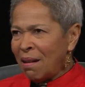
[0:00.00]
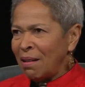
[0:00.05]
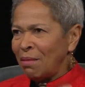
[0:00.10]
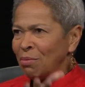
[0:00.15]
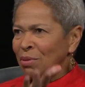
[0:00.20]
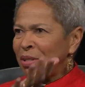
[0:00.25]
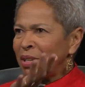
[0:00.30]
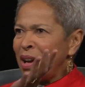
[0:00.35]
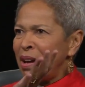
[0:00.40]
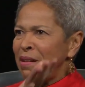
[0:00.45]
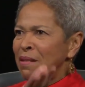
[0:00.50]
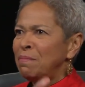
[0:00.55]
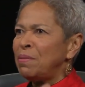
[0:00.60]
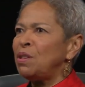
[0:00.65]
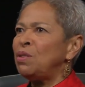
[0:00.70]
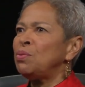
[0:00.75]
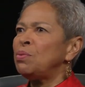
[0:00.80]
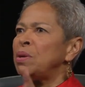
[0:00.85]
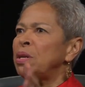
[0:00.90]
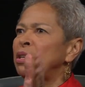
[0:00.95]
I was kind of
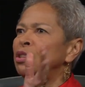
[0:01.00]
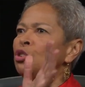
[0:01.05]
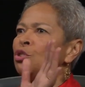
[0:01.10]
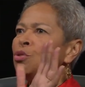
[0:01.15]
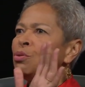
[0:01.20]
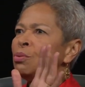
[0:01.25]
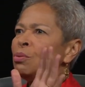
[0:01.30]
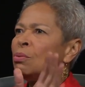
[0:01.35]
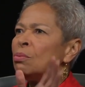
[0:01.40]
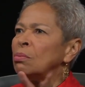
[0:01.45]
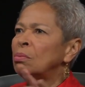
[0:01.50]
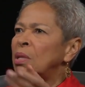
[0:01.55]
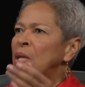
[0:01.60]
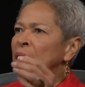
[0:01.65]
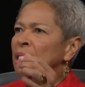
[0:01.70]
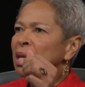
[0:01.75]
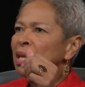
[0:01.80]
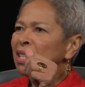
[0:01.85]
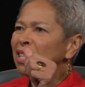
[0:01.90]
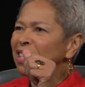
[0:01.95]
between two
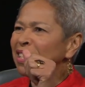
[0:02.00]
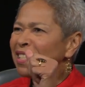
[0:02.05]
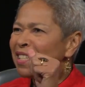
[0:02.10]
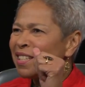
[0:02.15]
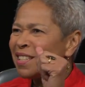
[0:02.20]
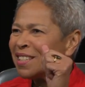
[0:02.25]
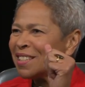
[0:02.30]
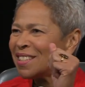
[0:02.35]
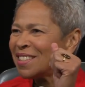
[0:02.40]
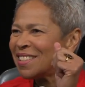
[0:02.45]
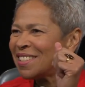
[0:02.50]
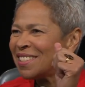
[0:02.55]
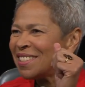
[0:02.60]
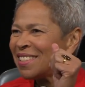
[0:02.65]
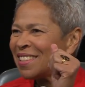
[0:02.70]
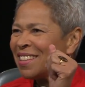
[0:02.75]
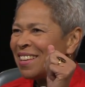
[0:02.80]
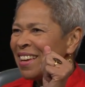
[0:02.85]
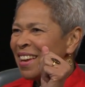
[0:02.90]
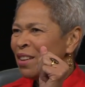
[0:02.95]
tendencies.
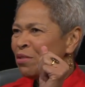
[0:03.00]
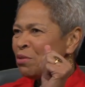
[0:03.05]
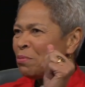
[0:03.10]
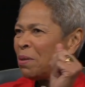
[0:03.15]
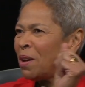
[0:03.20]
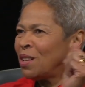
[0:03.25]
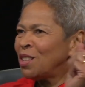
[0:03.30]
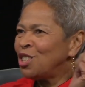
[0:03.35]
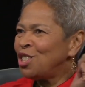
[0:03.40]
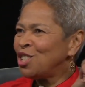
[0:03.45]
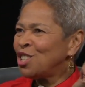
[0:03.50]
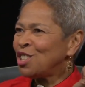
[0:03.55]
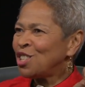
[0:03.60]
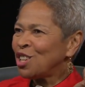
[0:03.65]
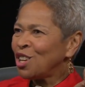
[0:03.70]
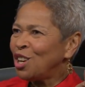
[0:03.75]
Mm. Anthropology is